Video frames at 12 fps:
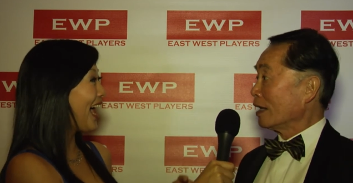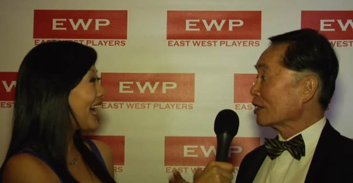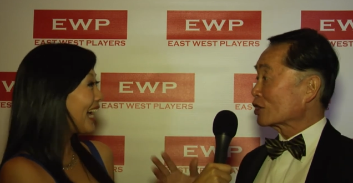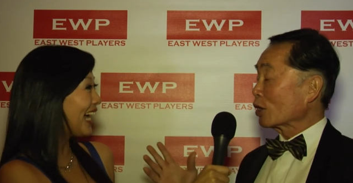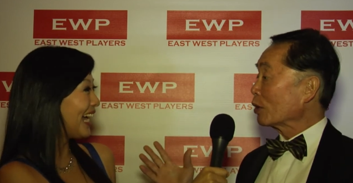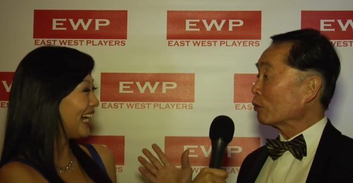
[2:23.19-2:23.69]

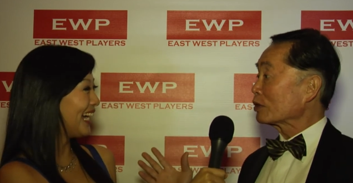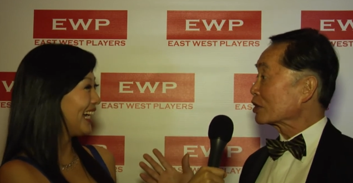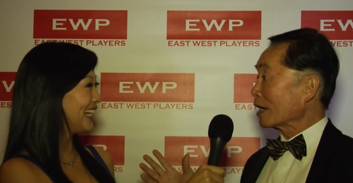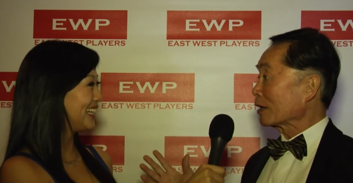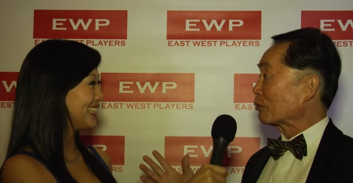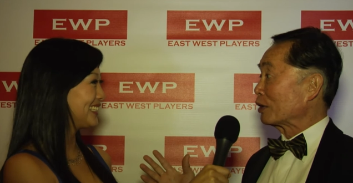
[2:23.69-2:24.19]
Speaker 1: So it was
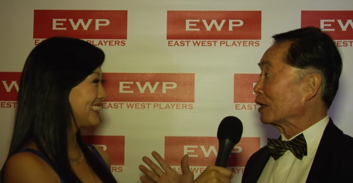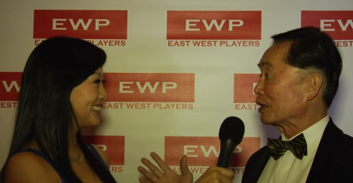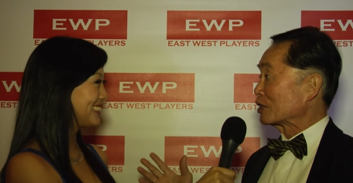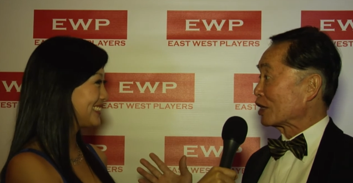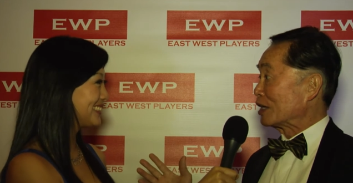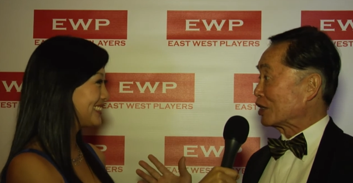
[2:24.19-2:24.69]
not a
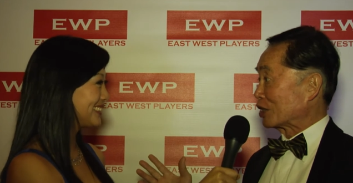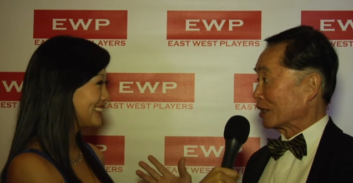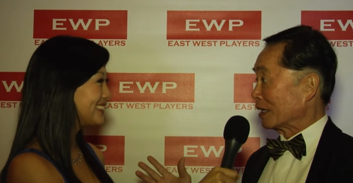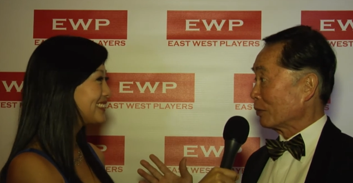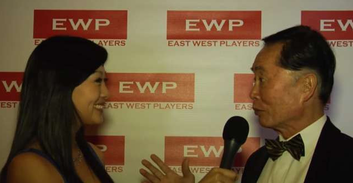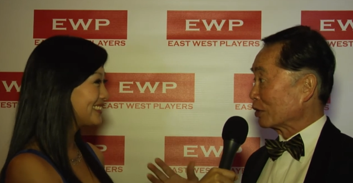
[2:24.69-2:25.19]
realization.
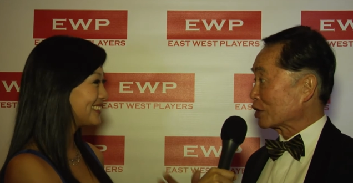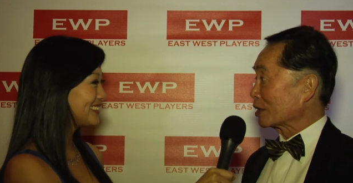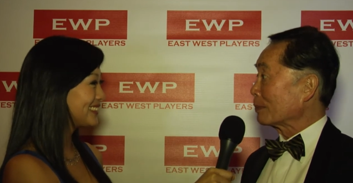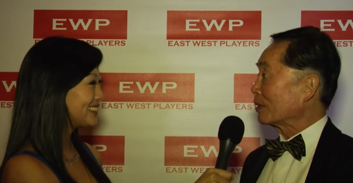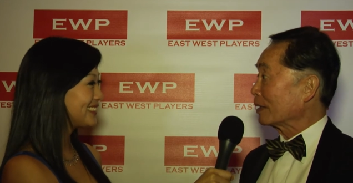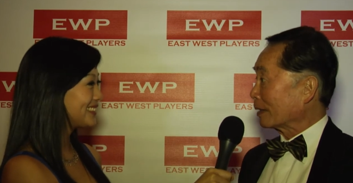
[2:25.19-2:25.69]
It was
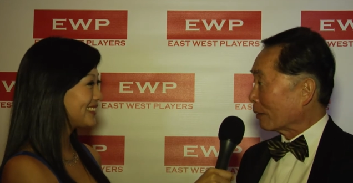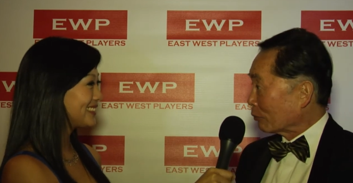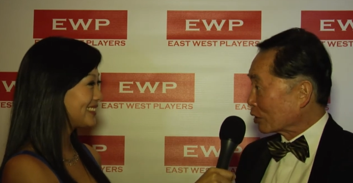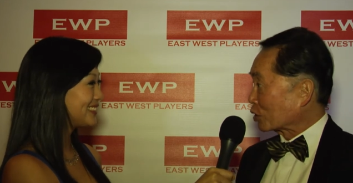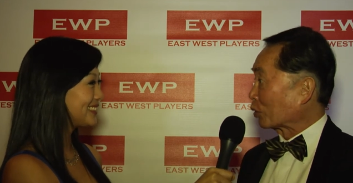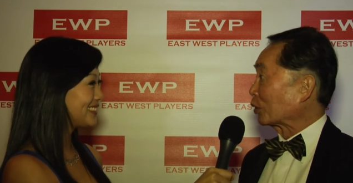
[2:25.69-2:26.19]
something that
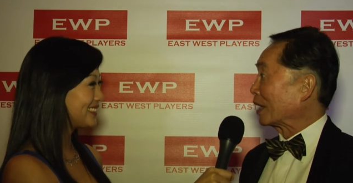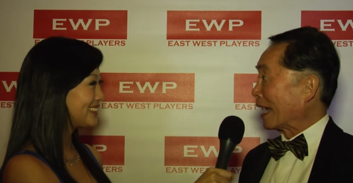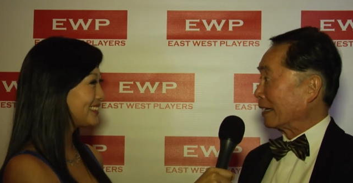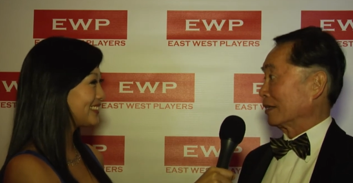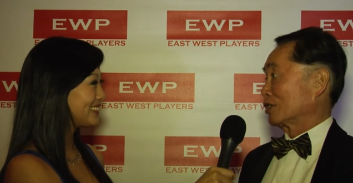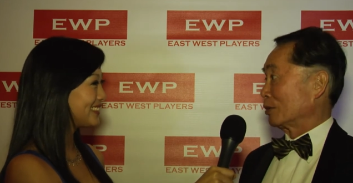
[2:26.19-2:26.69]
was
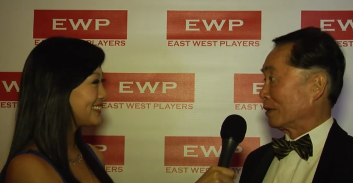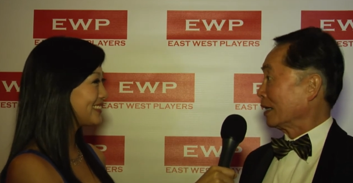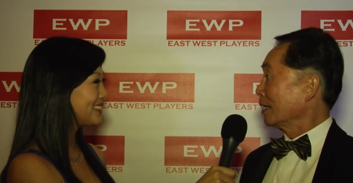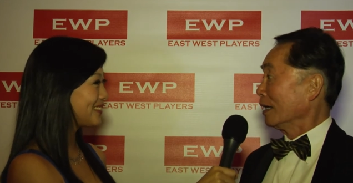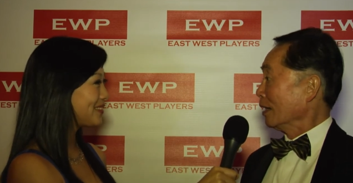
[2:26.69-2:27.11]
organic to me